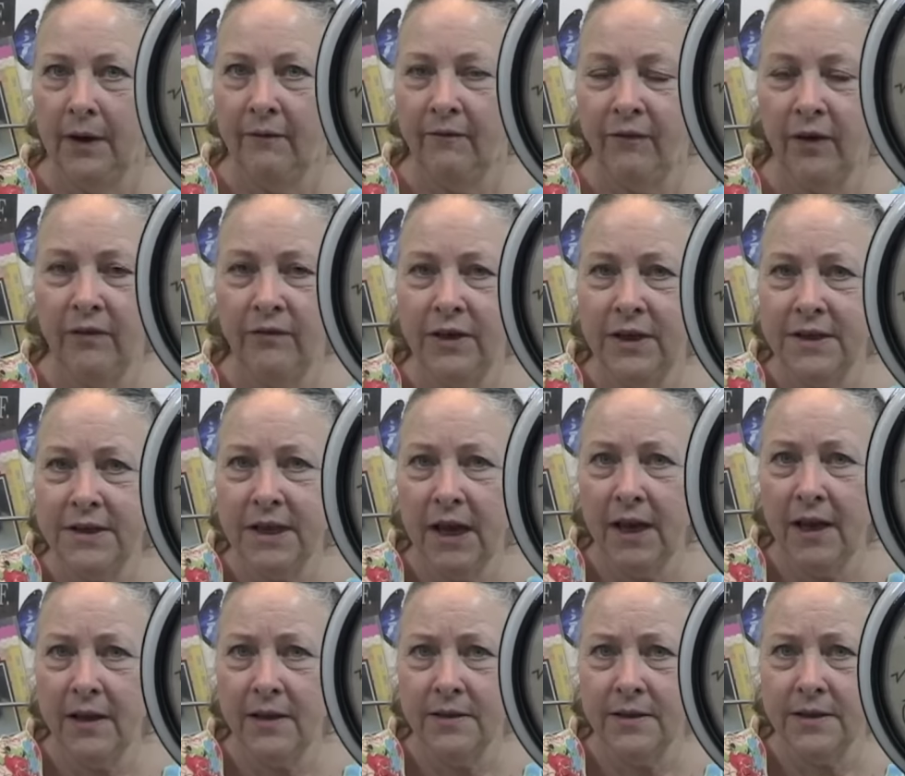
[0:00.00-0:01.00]
50
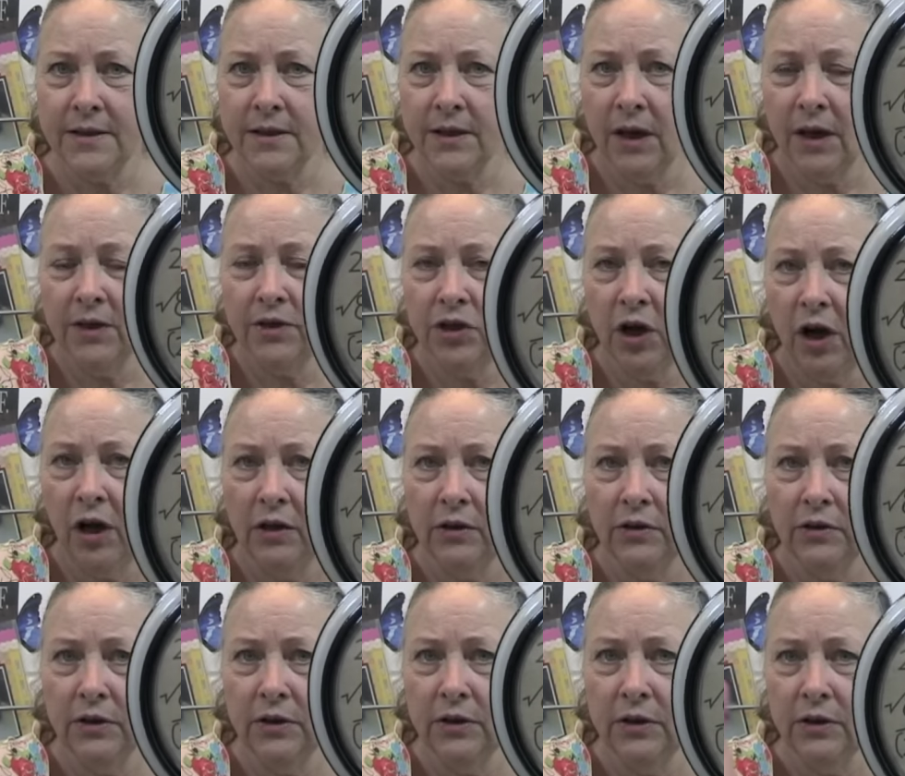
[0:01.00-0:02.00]
cents,
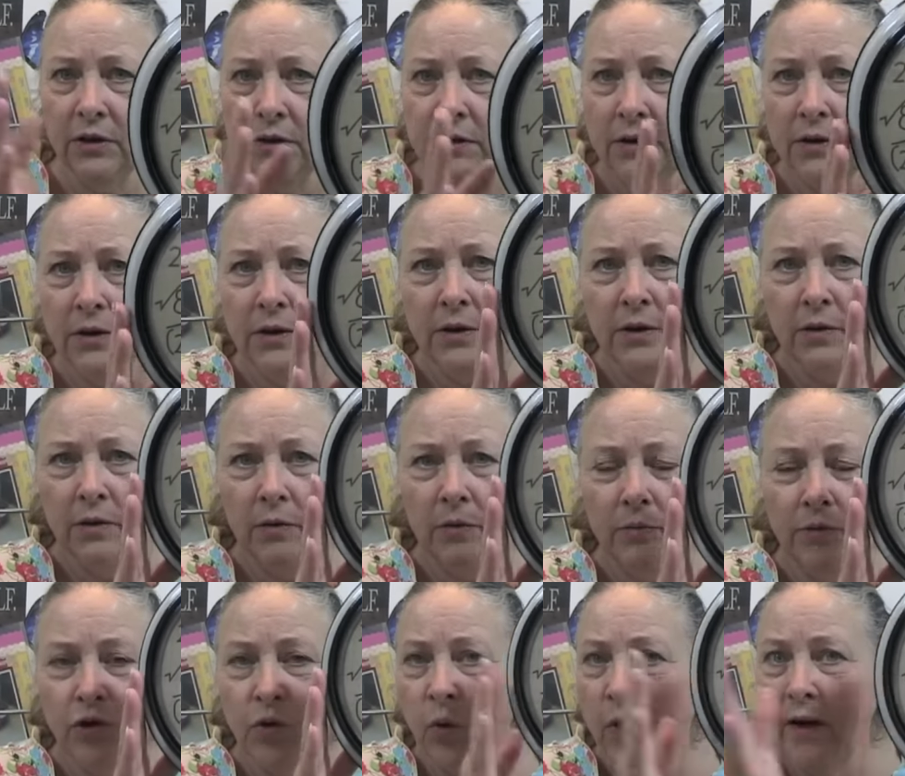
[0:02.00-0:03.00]
$1,
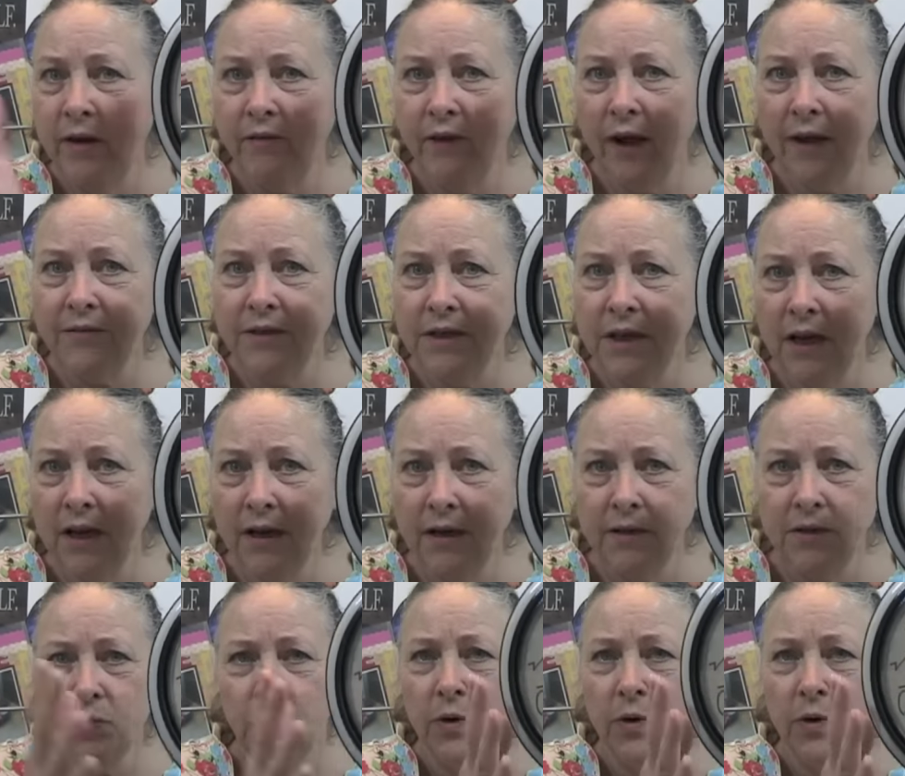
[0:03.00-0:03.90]
25 cents,